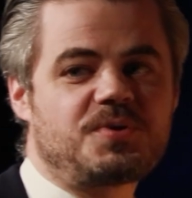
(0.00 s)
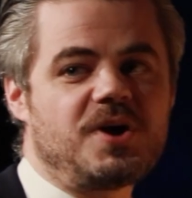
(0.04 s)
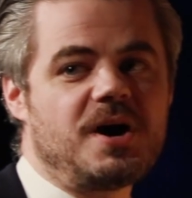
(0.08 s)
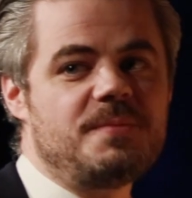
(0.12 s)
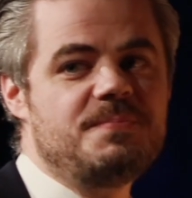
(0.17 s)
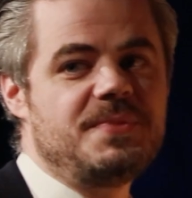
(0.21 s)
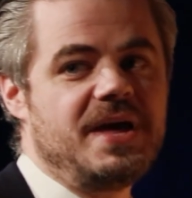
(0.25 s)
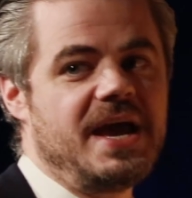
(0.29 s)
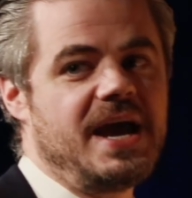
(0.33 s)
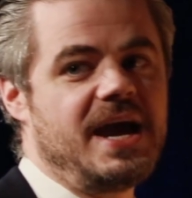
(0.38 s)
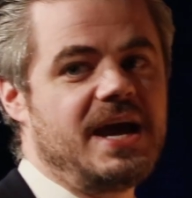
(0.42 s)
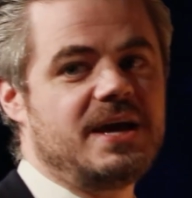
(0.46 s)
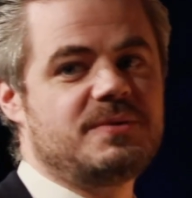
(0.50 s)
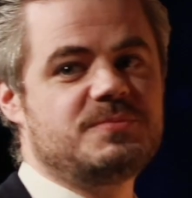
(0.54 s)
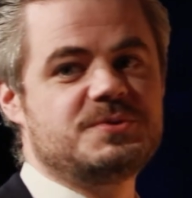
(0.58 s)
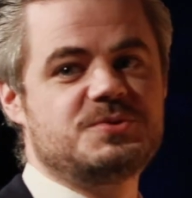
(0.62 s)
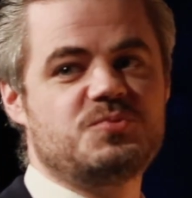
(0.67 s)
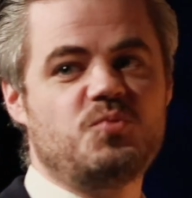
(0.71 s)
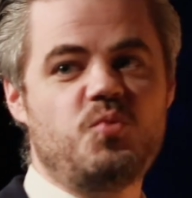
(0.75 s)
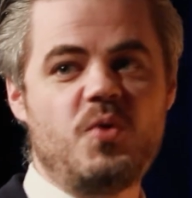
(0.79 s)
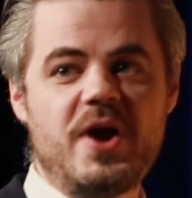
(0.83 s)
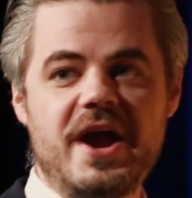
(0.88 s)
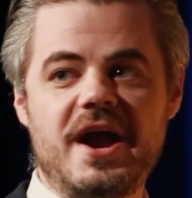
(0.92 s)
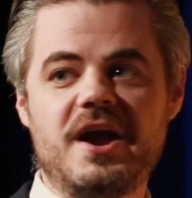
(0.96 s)
problem they had was
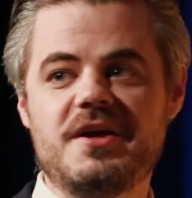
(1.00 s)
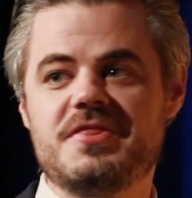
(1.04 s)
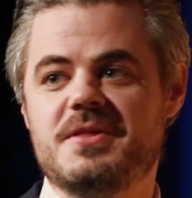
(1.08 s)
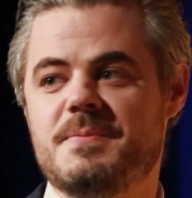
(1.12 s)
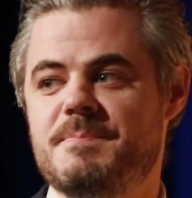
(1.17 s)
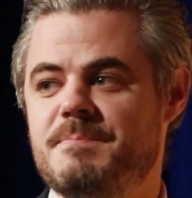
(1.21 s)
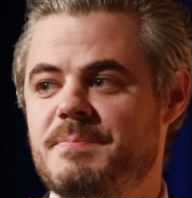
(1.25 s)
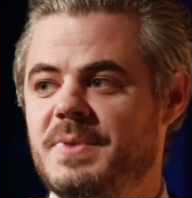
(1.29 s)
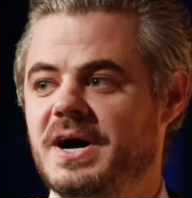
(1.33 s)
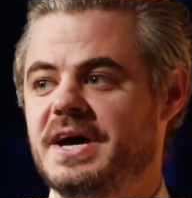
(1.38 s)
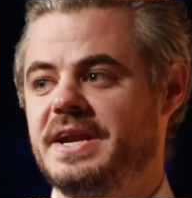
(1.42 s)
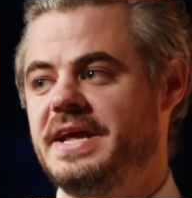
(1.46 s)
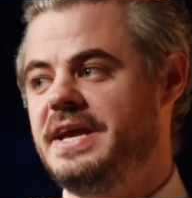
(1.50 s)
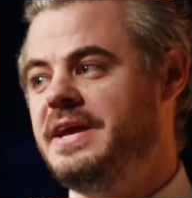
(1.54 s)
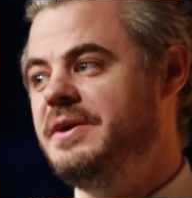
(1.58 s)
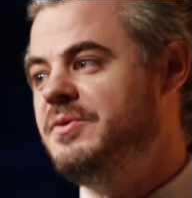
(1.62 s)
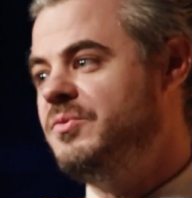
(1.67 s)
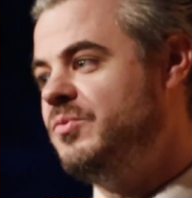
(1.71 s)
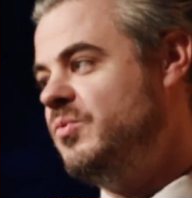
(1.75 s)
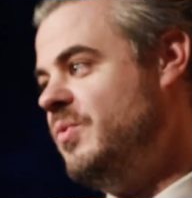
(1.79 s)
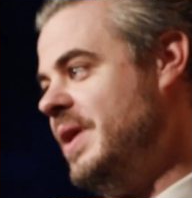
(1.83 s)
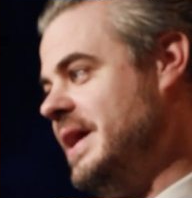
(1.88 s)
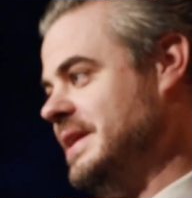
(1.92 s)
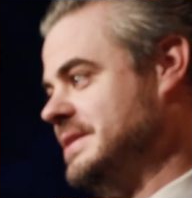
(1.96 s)
where the money
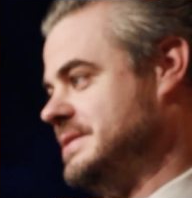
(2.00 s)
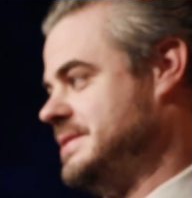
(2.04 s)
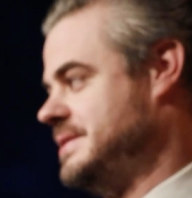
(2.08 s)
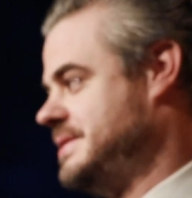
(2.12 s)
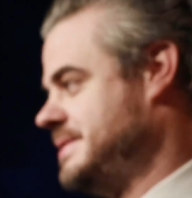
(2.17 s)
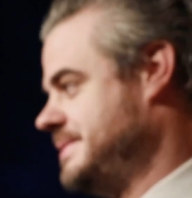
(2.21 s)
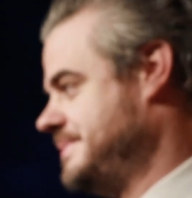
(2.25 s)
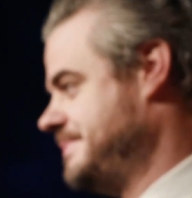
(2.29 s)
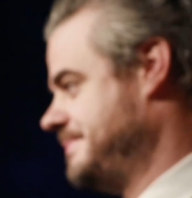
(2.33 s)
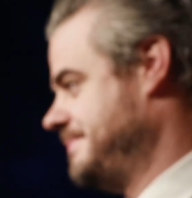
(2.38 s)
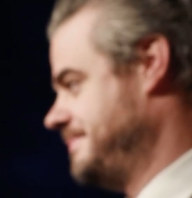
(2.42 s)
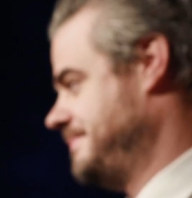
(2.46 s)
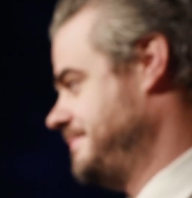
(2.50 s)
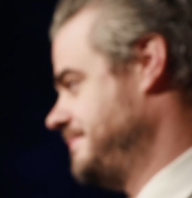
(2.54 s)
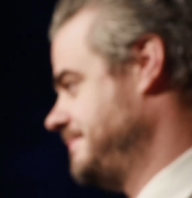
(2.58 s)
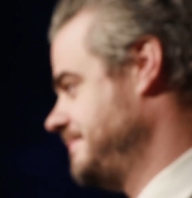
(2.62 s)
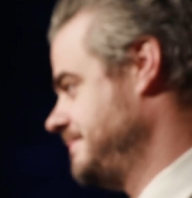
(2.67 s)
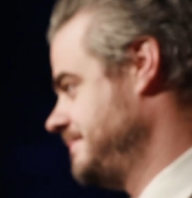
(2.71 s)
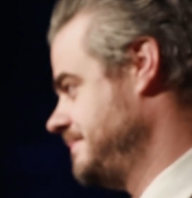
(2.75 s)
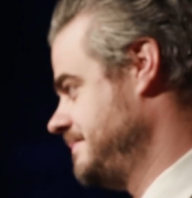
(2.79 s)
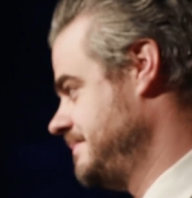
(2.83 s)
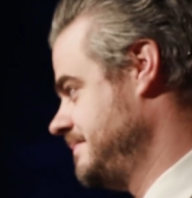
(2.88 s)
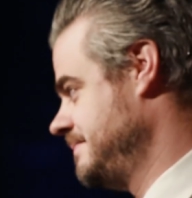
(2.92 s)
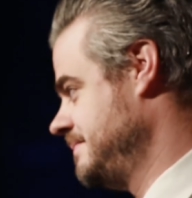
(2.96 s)
went.
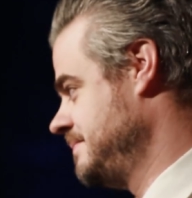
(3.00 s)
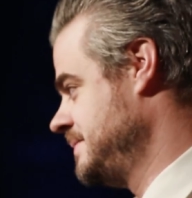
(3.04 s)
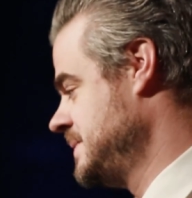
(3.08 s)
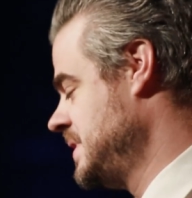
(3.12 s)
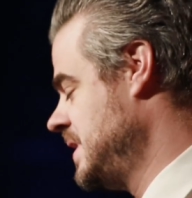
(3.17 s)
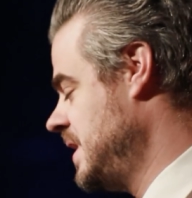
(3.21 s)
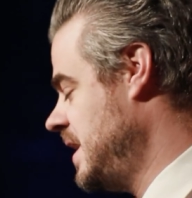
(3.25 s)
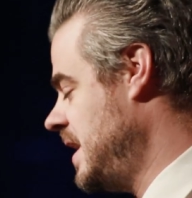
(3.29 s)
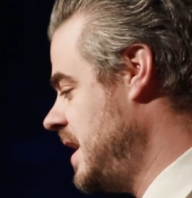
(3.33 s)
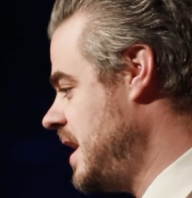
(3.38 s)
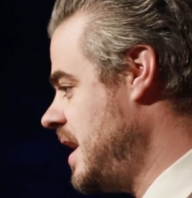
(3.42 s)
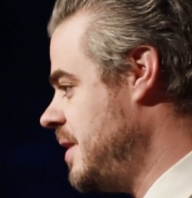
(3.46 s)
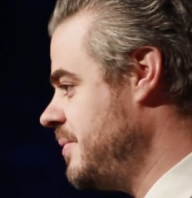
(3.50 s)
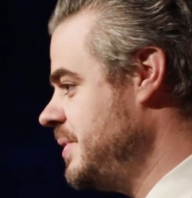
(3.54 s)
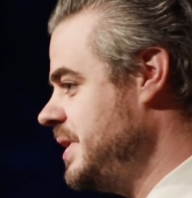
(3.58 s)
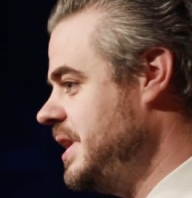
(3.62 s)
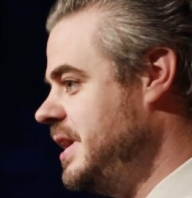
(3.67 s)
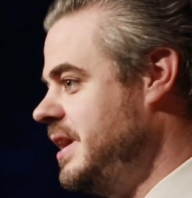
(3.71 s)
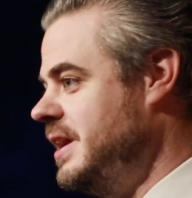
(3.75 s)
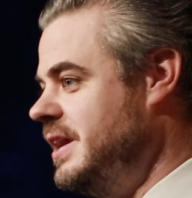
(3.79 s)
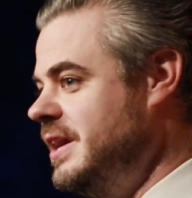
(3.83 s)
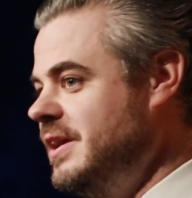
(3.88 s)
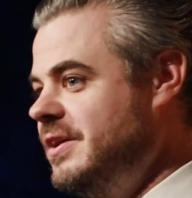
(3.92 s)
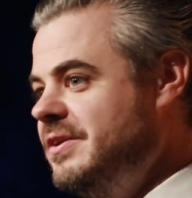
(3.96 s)
And I would
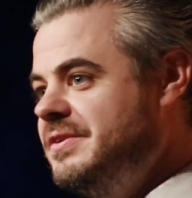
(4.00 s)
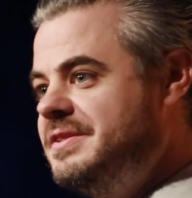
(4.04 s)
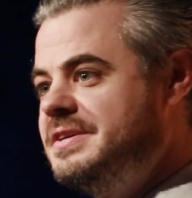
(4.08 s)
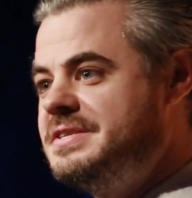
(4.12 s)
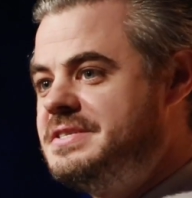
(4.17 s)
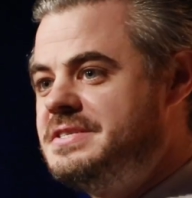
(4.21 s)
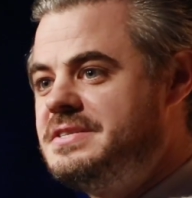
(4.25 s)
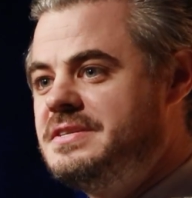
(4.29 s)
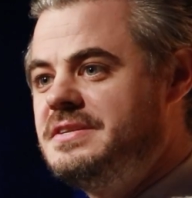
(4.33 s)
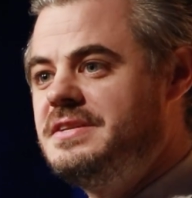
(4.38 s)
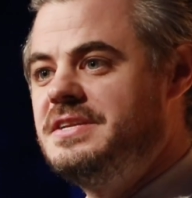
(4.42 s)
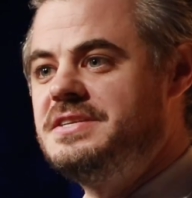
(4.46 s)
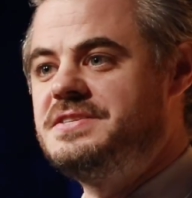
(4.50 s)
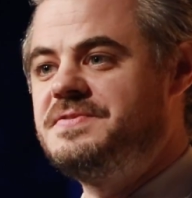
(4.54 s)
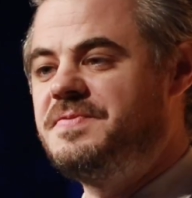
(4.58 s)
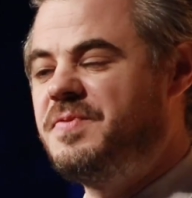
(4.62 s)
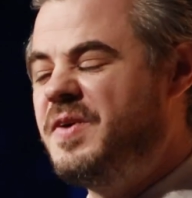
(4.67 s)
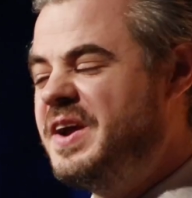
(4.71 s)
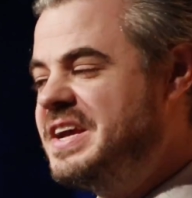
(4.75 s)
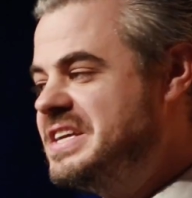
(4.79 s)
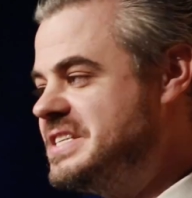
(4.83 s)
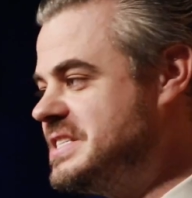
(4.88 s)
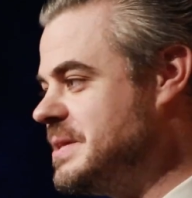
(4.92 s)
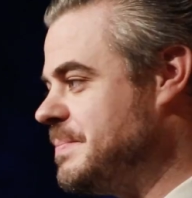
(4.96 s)
hear this
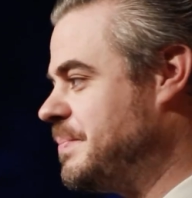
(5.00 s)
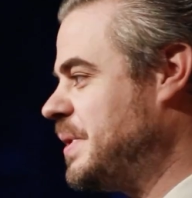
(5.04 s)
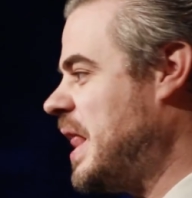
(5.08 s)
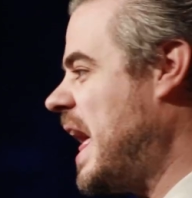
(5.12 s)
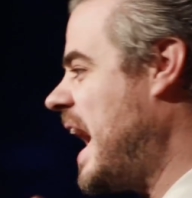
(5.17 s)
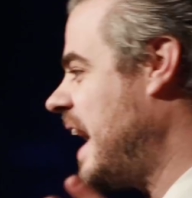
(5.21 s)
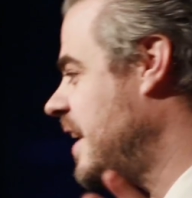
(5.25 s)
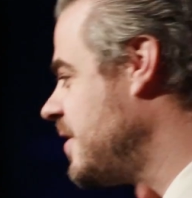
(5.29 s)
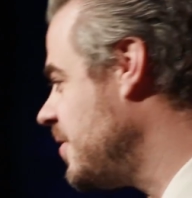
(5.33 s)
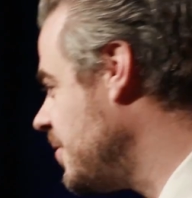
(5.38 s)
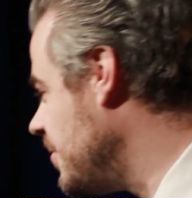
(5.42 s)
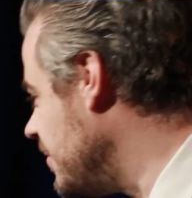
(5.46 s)
phrase, the black